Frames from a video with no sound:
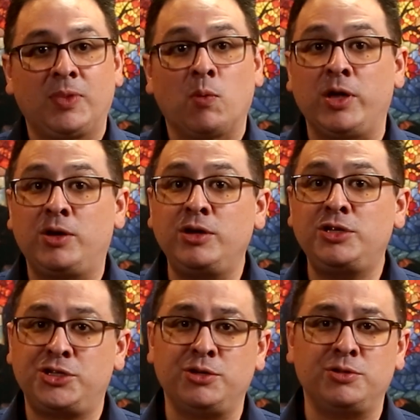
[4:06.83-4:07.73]
We
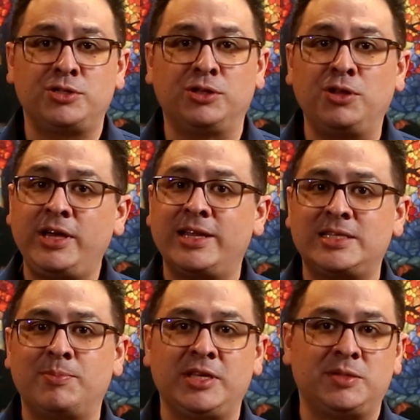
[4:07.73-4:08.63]
could choose to look at
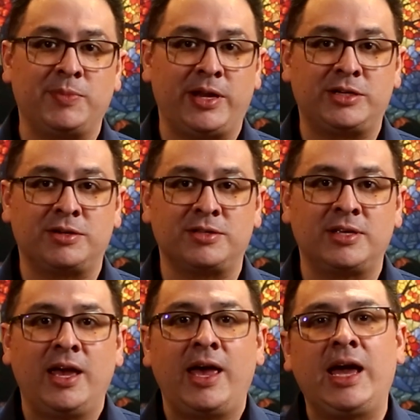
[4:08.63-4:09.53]
some of these miniatures
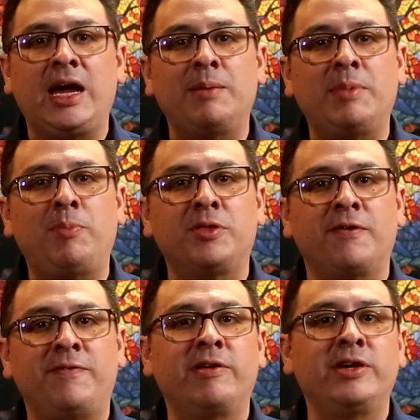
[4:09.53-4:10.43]
and come up with
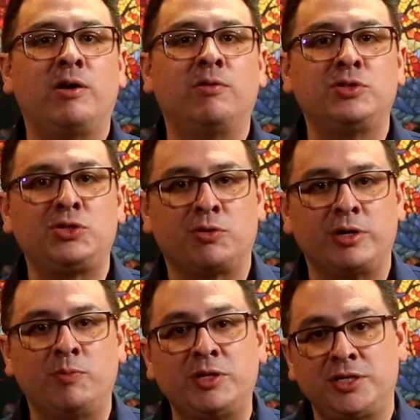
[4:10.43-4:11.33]
our very own
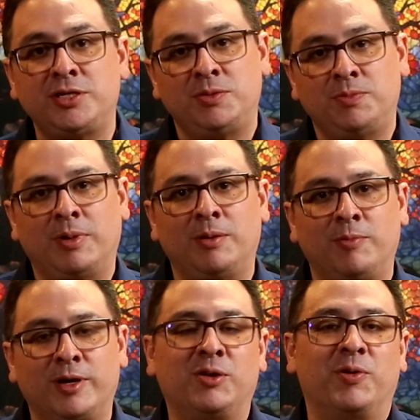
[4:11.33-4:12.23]
story, which is what
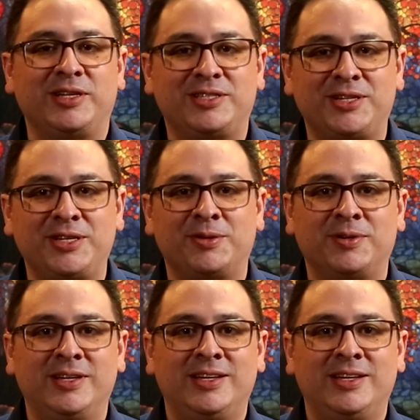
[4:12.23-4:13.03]
we're going to do.